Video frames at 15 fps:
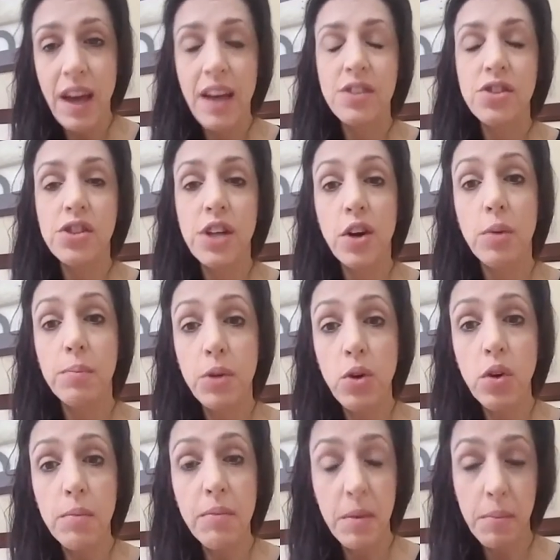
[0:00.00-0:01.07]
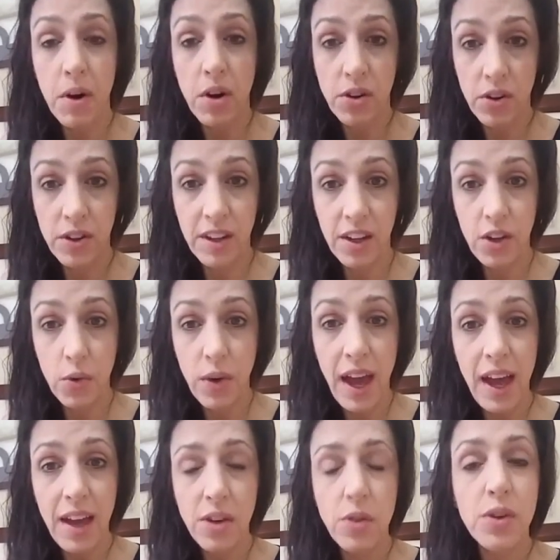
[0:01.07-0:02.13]
And Cheryl Muir, my partner in the
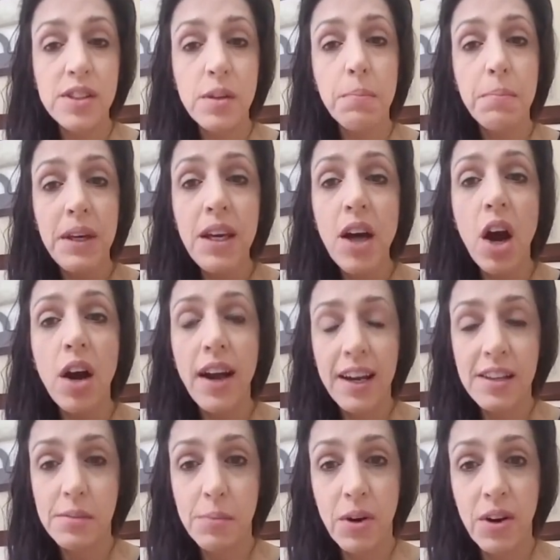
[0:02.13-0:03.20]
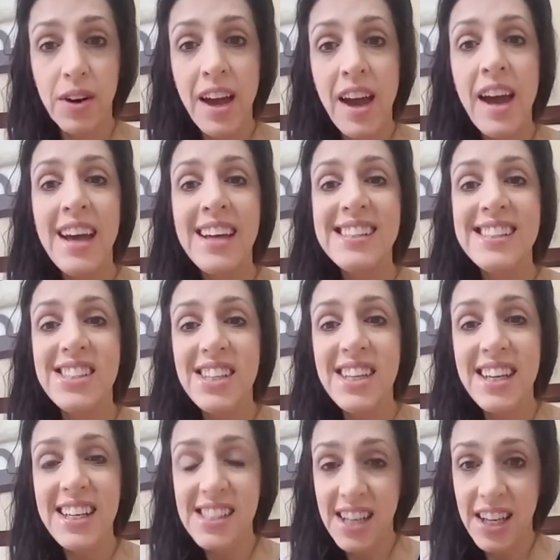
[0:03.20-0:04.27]
UK, who is a PR expert,
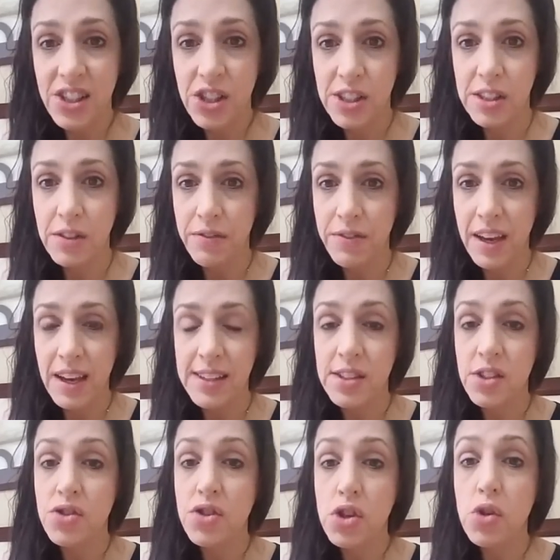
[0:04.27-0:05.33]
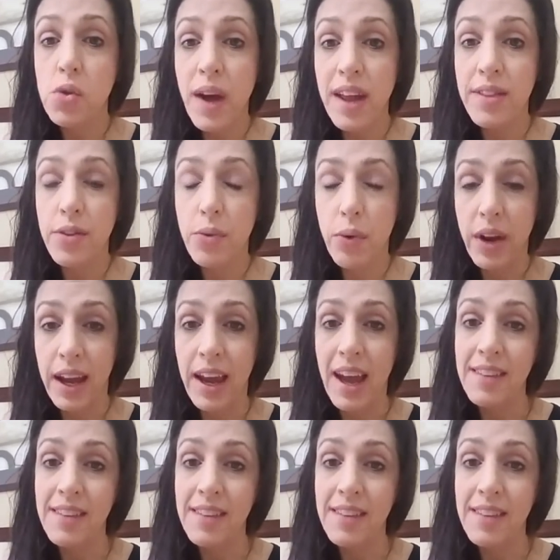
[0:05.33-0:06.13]
she teaches phase 2 and 3.